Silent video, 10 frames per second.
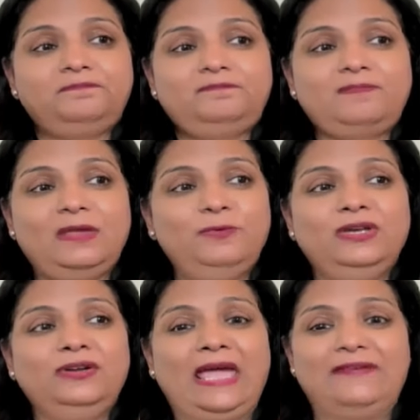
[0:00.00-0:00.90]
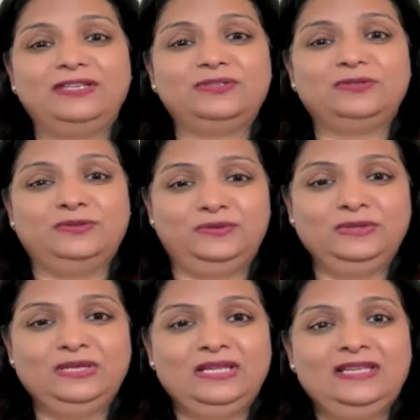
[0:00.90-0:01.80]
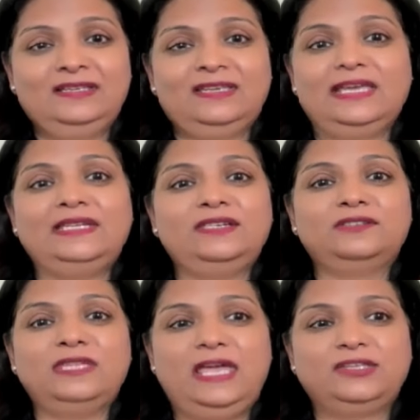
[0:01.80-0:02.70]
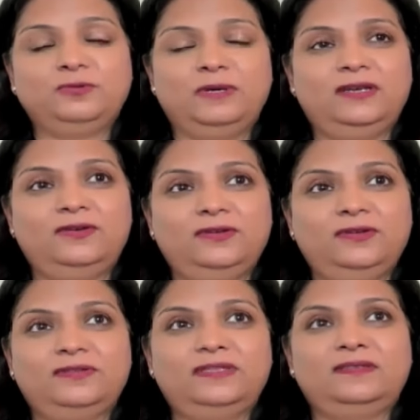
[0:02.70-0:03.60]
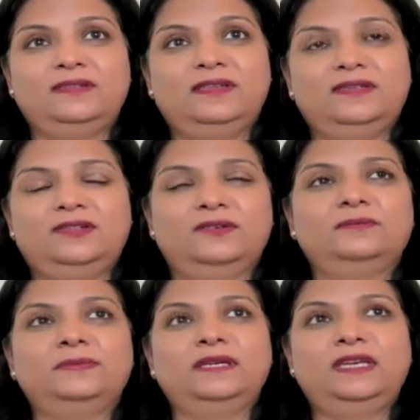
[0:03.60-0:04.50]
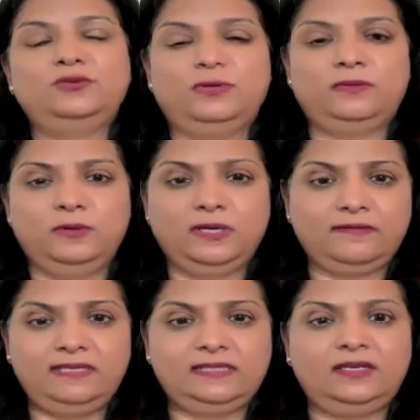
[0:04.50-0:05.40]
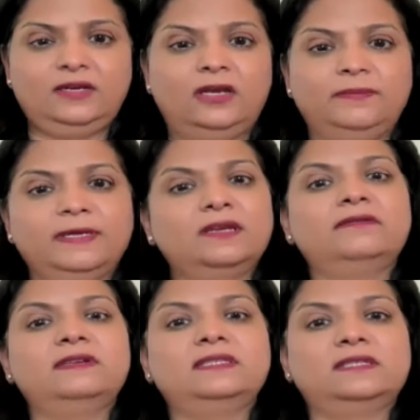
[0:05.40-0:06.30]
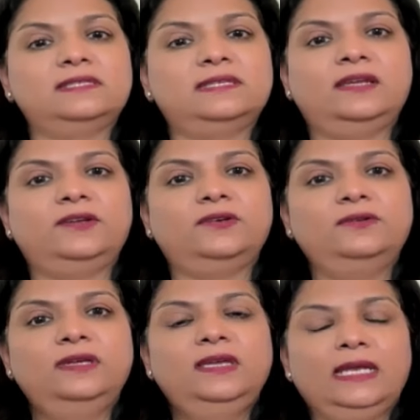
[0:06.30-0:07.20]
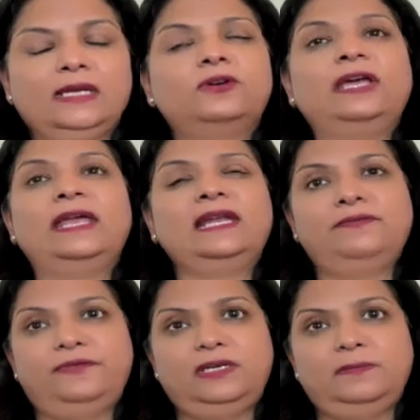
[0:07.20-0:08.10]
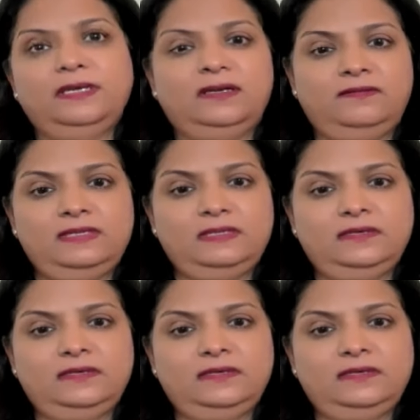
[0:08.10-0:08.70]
without having to get into the H1 or, H1 work visa, non-immigrant visa scenario and go directly for an immigrant visa.